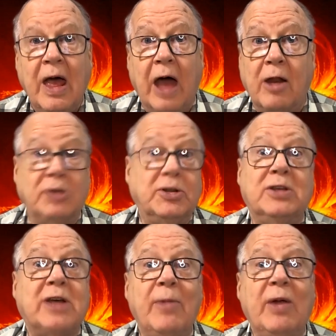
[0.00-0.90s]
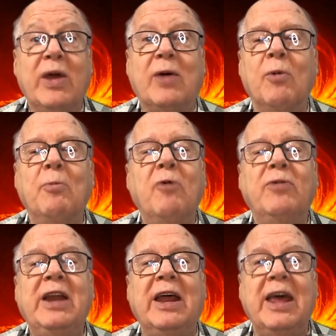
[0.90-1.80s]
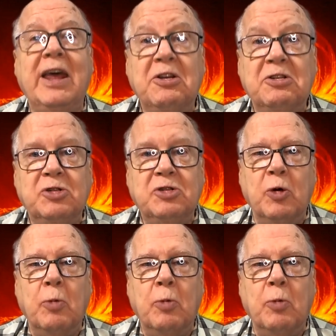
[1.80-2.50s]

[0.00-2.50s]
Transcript: And also this coming week, we're moving into